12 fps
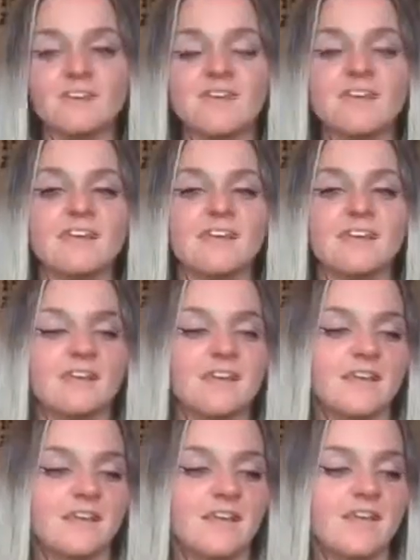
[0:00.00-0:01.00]
here.
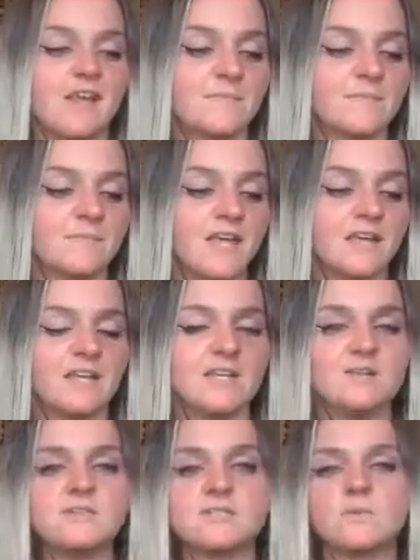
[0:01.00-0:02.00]
And I
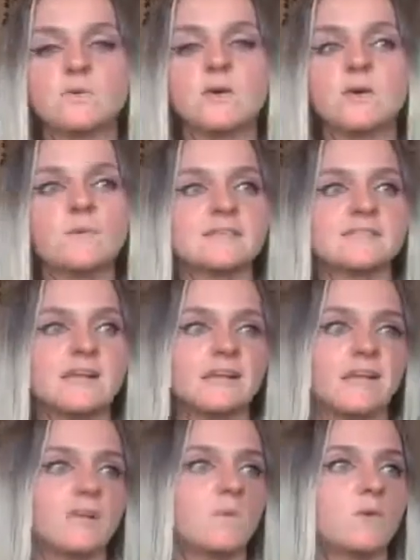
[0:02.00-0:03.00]
used to always like
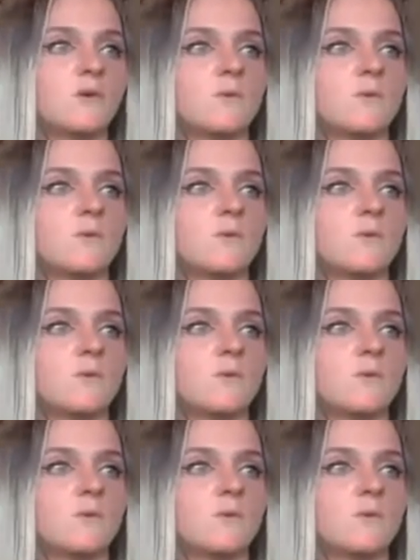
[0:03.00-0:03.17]
kind of want